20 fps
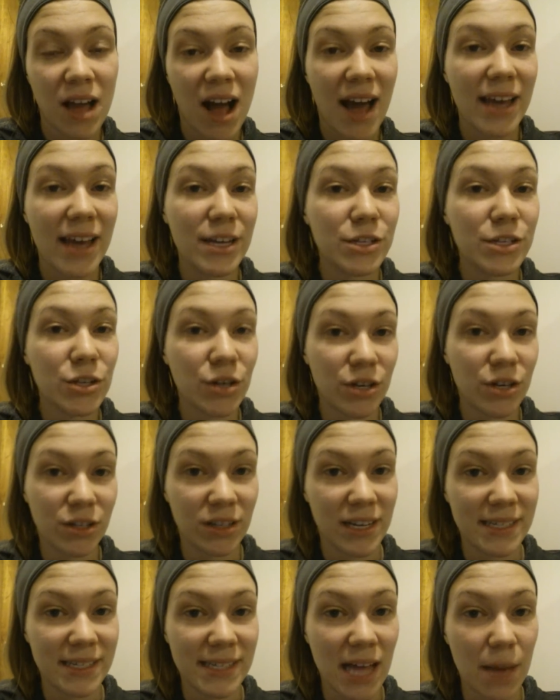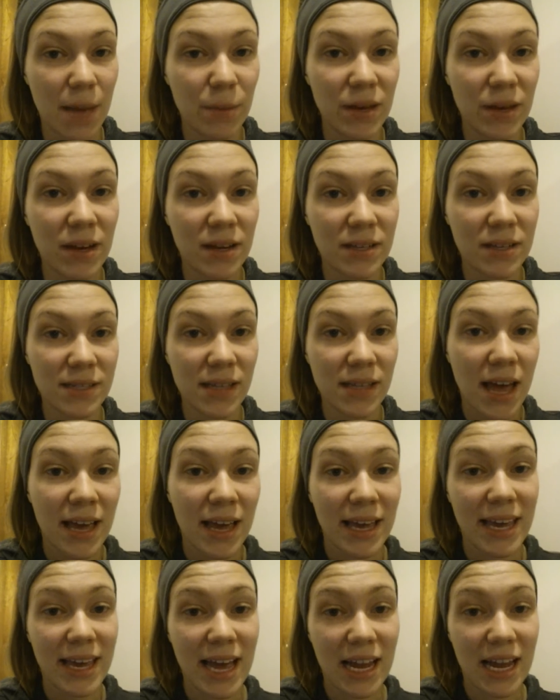I internalize that because
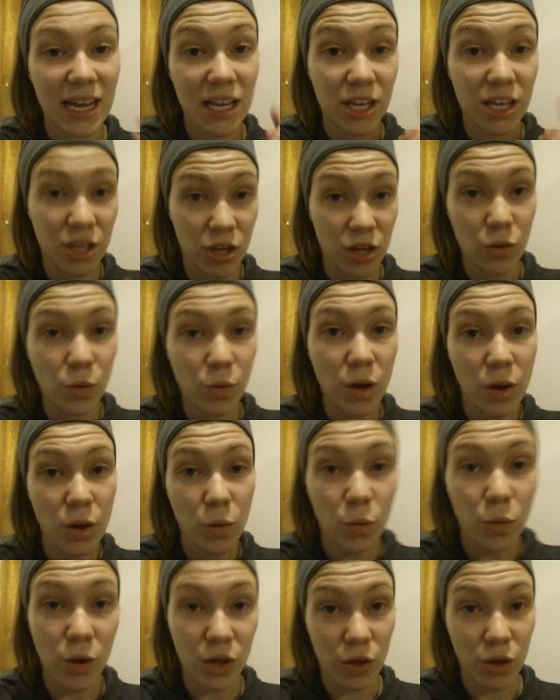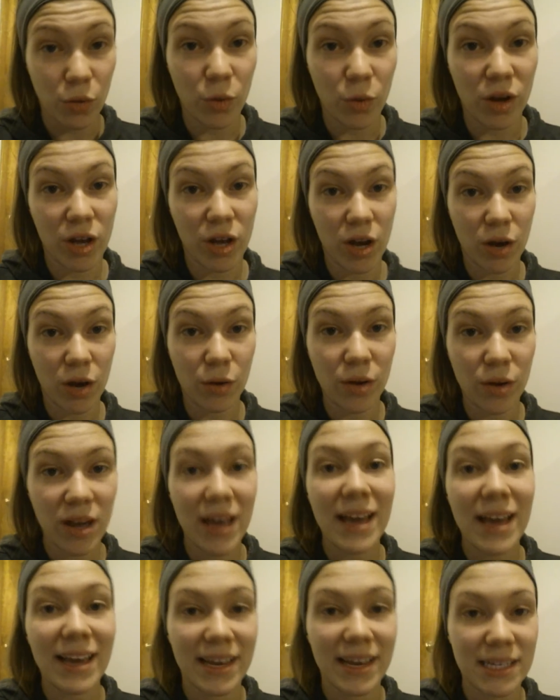getting you where you want to go
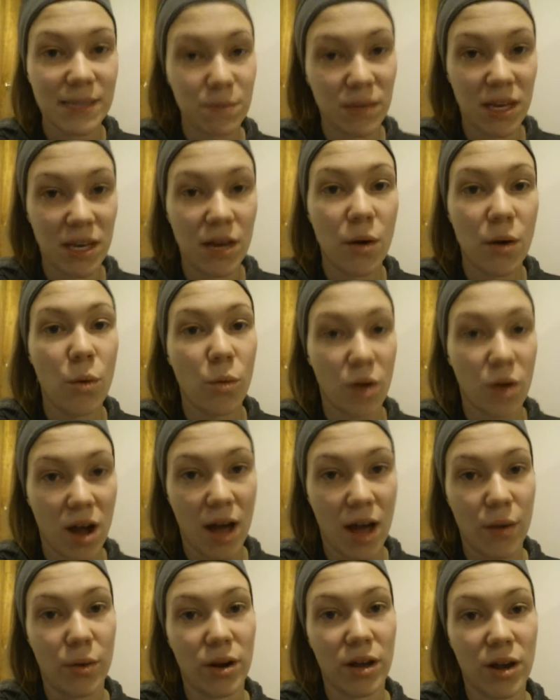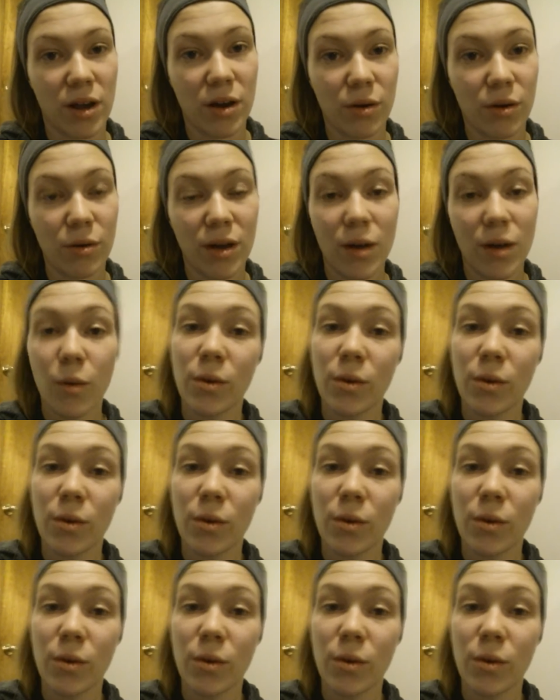gets me where I want to go.